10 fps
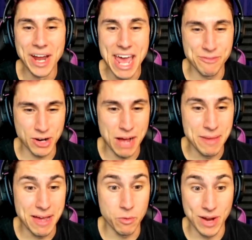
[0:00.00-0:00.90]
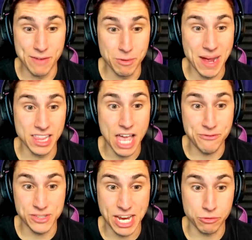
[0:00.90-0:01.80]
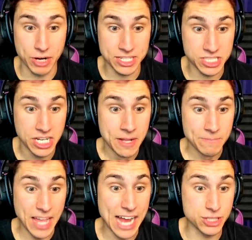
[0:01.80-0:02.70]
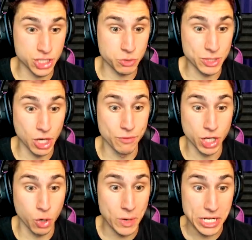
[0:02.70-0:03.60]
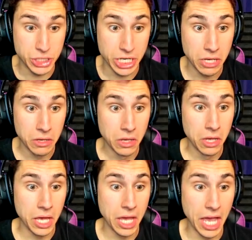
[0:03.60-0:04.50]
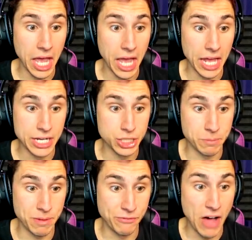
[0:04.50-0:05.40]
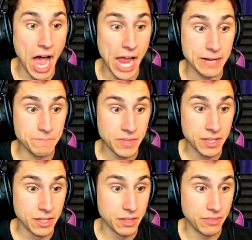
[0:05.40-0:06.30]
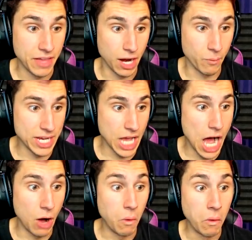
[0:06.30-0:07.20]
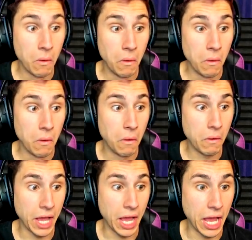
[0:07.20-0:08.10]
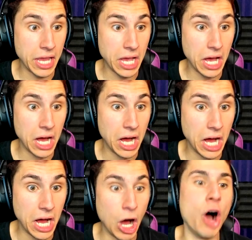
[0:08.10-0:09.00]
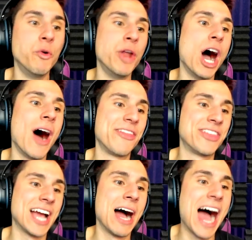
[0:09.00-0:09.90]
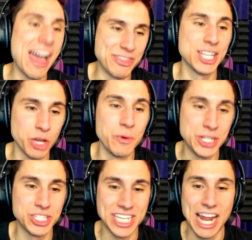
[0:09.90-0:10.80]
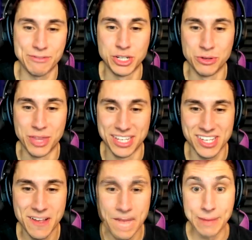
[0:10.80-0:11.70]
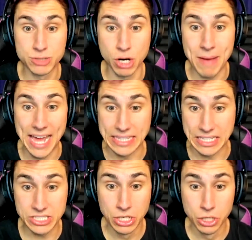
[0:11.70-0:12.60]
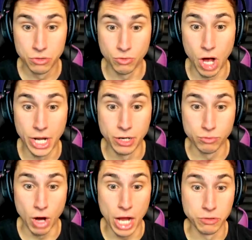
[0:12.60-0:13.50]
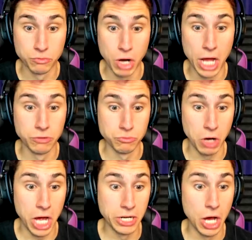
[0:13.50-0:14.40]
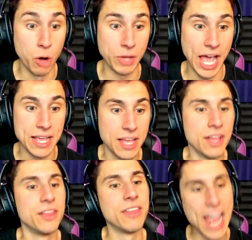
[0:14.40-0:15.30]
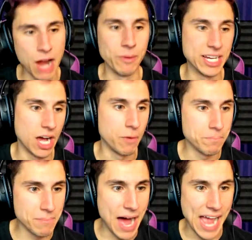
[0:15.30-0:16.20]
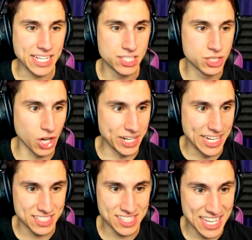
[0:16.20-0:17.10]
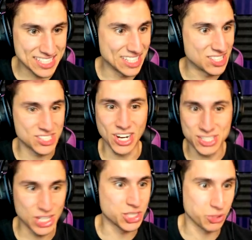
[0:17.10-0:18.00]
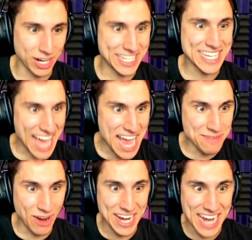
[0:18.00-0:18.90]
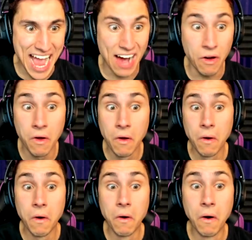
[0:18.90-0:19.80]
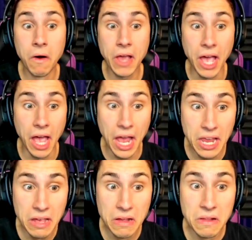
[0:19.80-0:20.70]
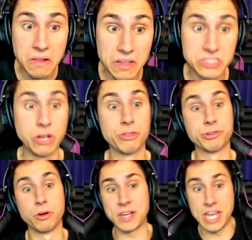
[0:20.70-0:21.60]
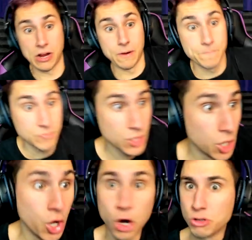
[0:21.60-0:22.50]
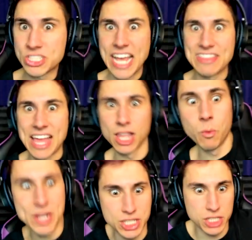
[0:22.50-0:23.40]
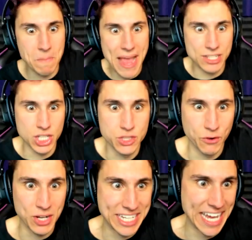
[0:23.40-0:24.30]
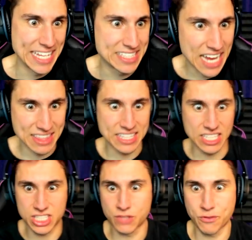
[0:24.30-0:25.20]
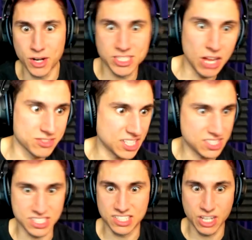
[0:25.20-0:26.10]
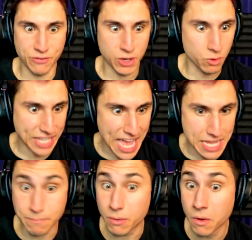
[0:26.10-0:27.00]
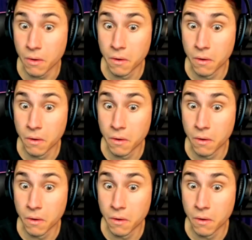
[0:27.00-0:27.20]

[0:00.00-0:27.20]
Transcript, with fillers: whenever I'm at, whenever my life is at risk, I just switch over to Gooigi, and he should be fine. There we go. Okay. Uh. Oh no. I think I, I think Luigi's gonna have to do this. I'm so bad at this. Run. Run. Run. Run. Okay. There we go. My goodness. This is such a tricky game right now. Okay. Let's go through here. Who said that Luigi's Mansion's for kids? I think this is for adults. This is a difficult game.